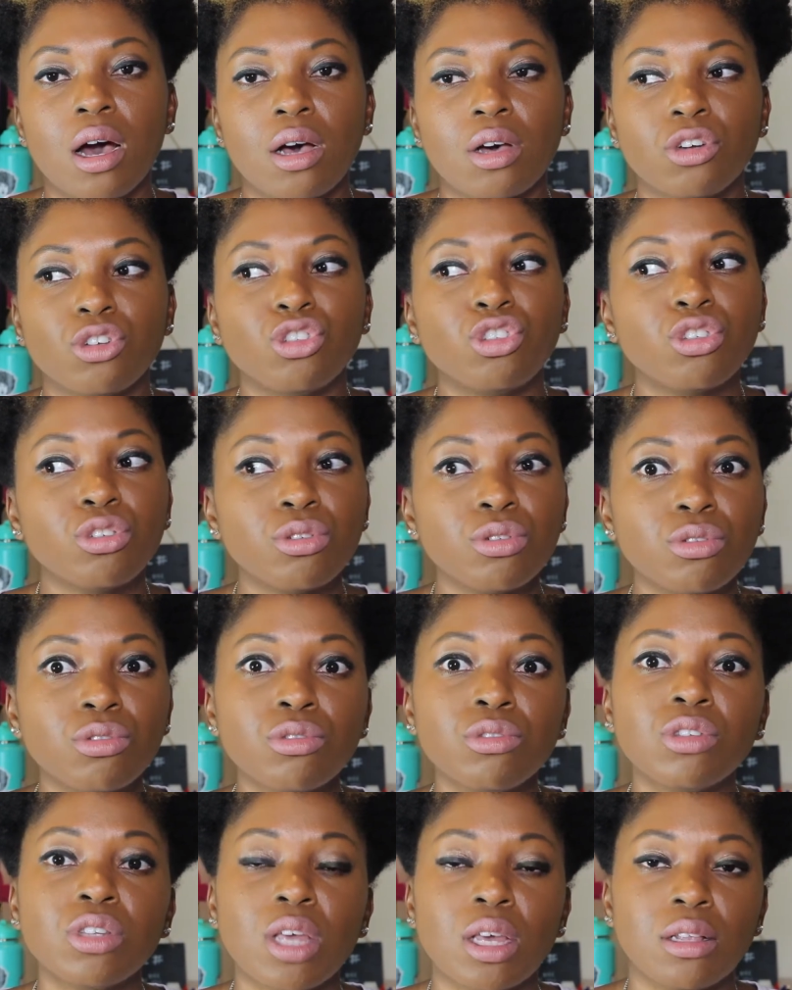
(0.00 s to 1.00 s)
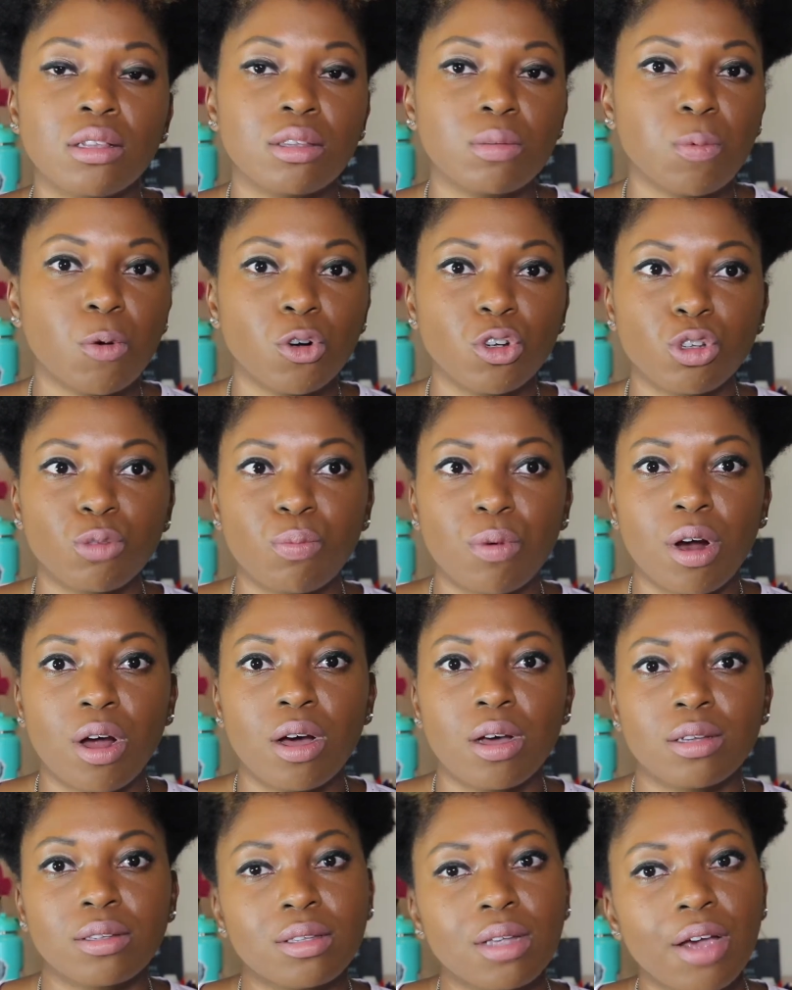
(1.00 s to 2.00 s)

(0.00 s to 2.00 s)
Shoes and sports bras.